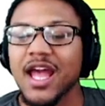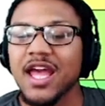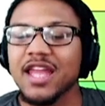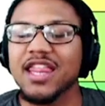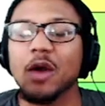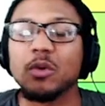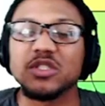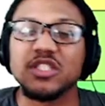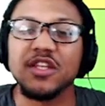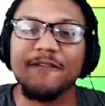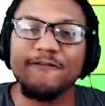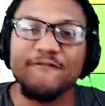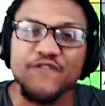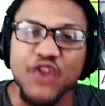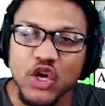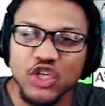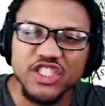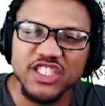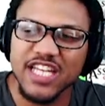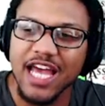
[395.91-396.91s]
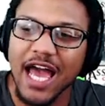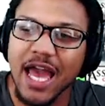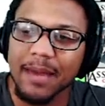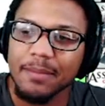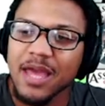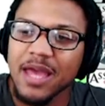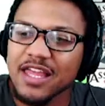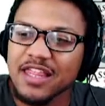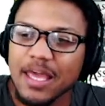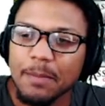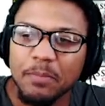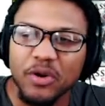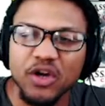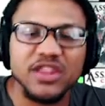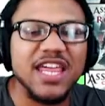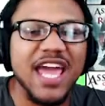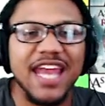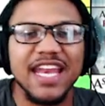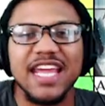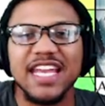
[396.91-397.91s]
That was the first time they put
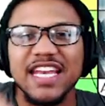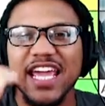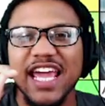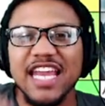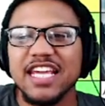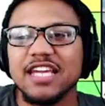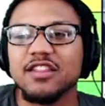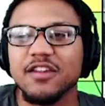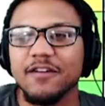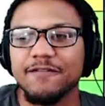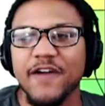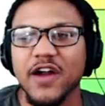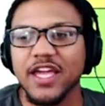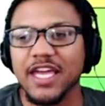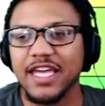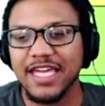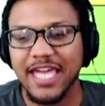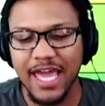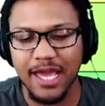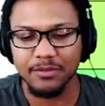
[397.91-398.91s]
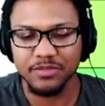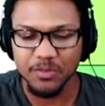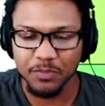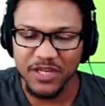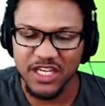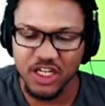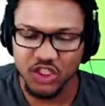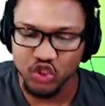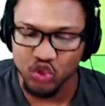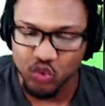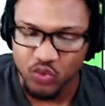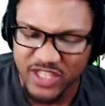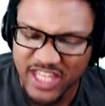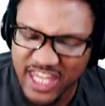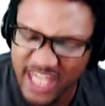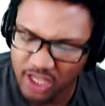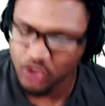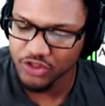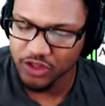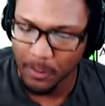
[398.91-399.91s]
that in any of the fucking games because you
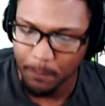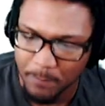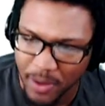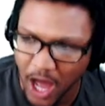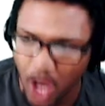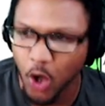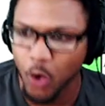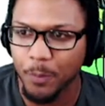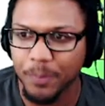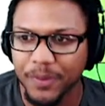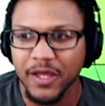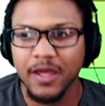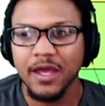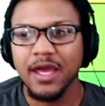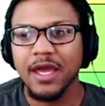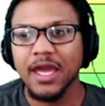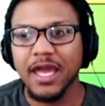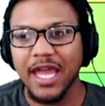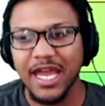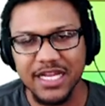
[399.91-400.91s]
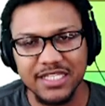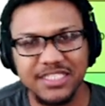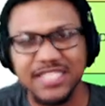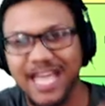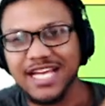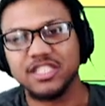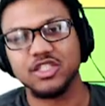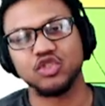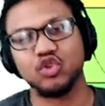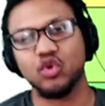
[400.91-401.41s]
killed the Pope in Assassin's